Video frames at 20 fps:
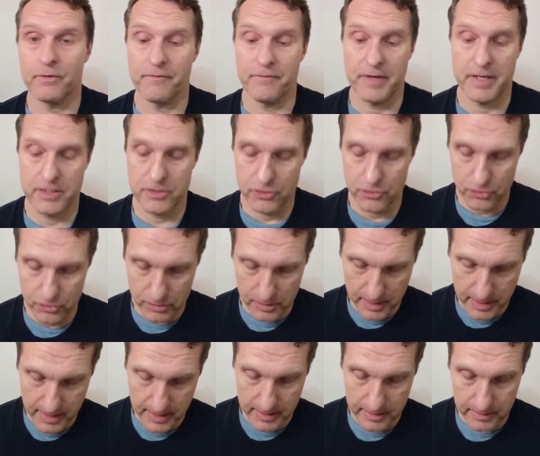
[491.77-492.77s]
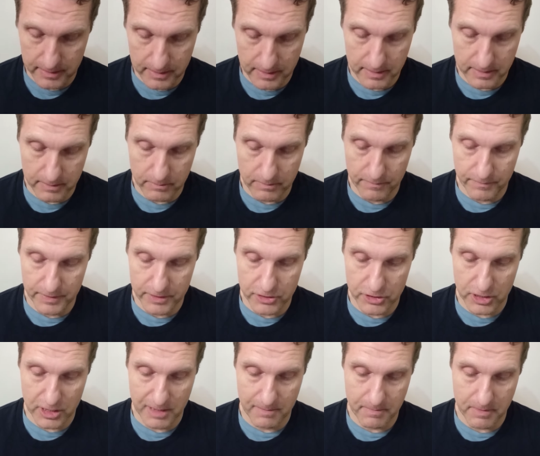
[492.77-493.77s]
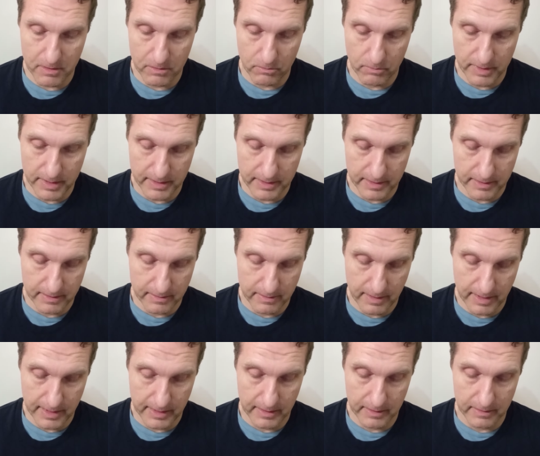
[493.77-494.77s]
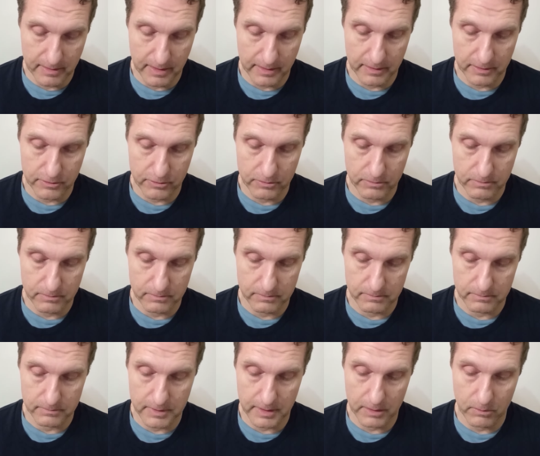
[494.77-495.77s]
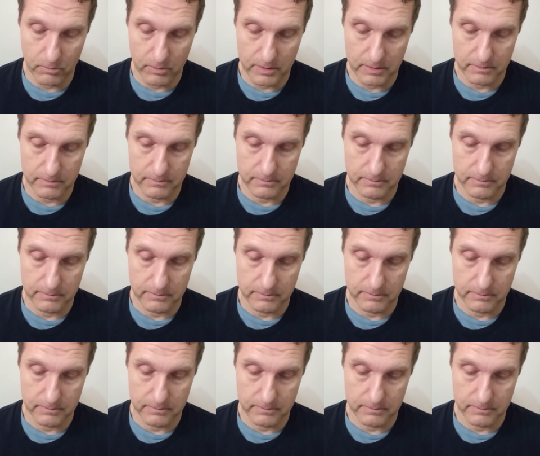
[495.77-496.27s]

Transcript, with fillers: Revenge. And uh, Revenge came out when in 80, 92. 91,